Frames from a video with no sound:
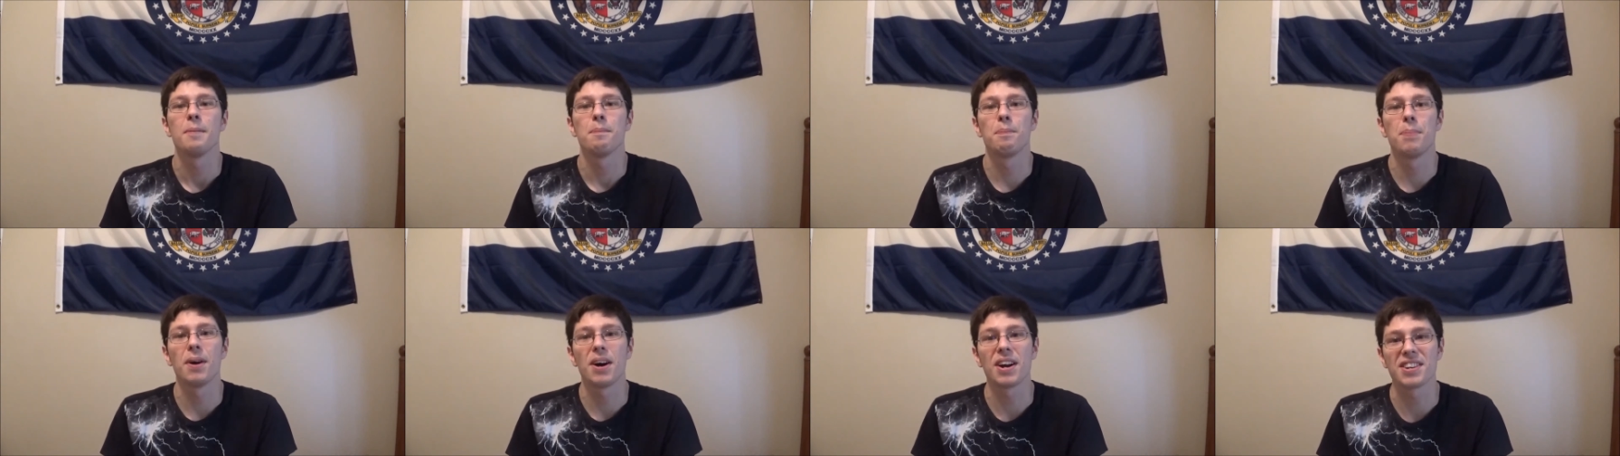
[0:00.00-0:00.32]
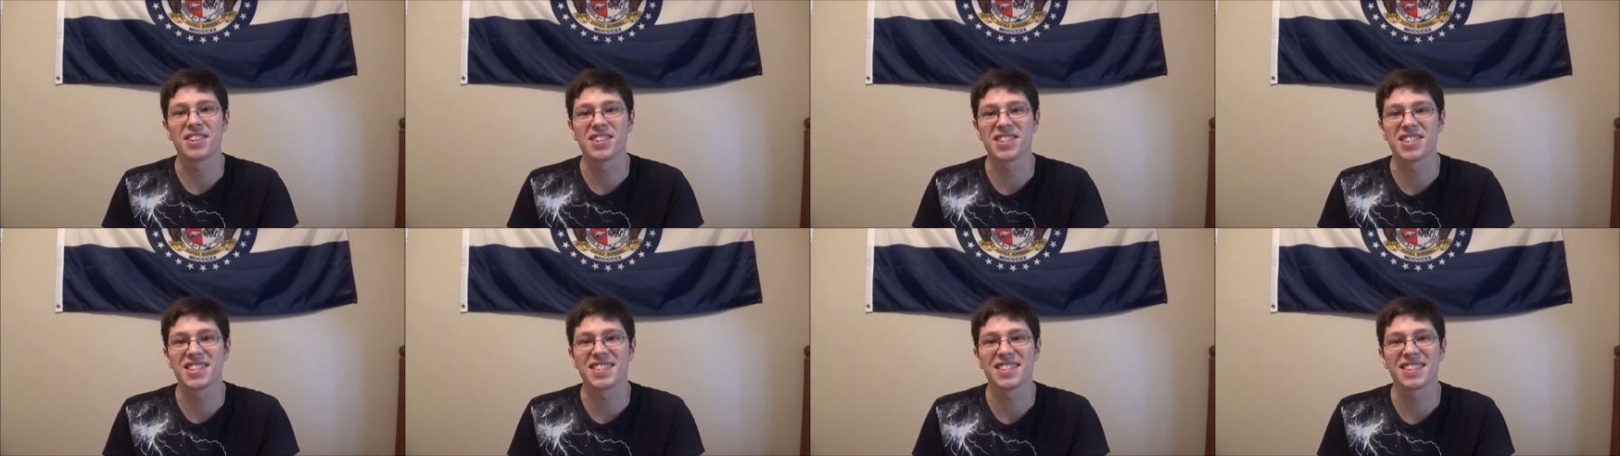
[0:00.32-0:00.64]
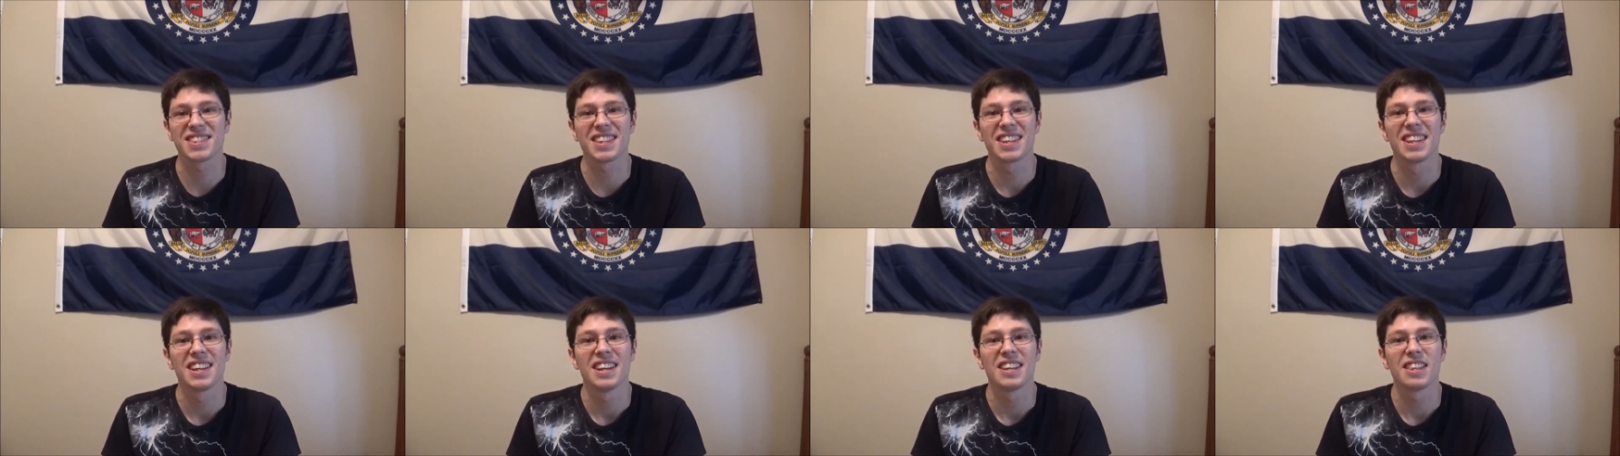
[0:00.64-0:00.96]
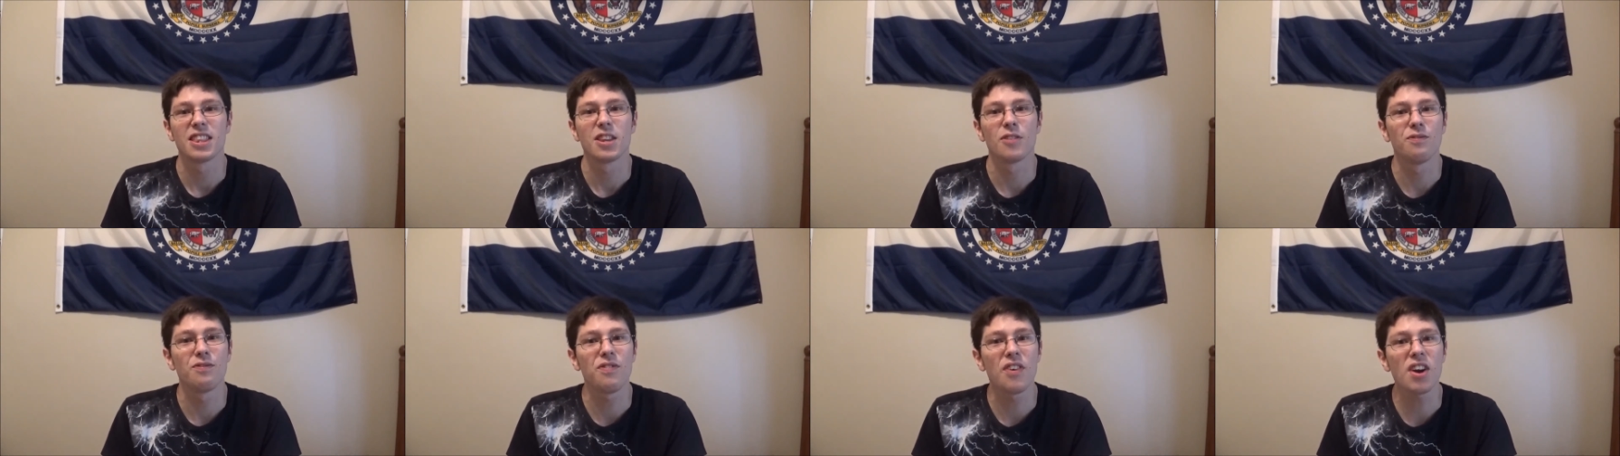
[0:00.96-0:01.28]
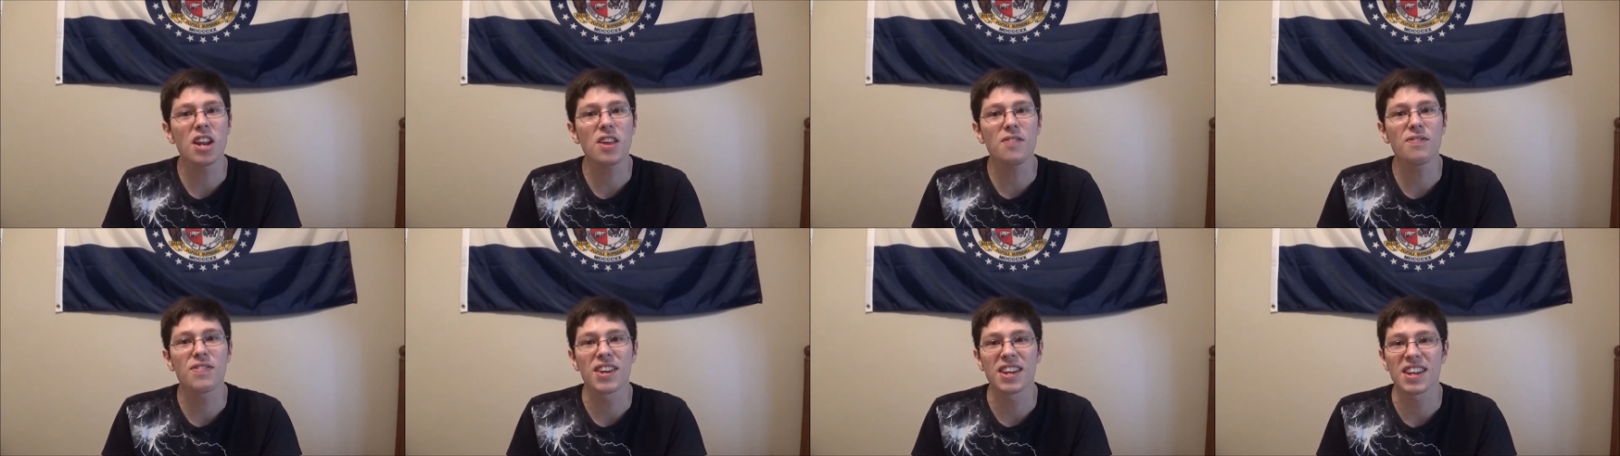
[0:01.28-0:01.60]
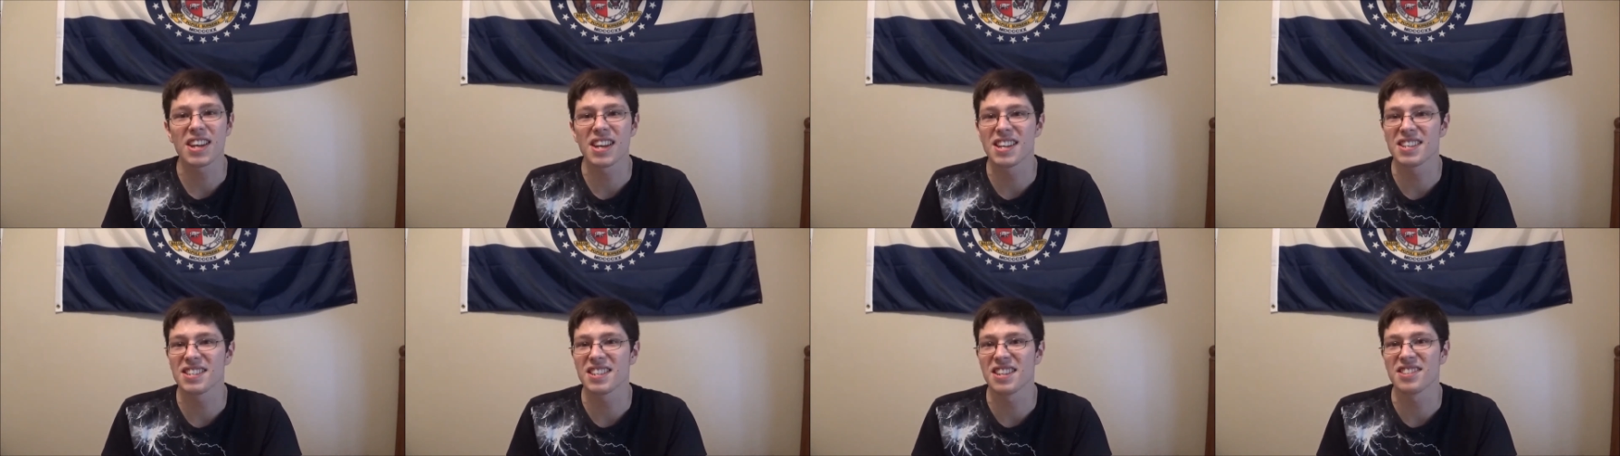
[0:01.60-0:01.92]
But the funny thing is,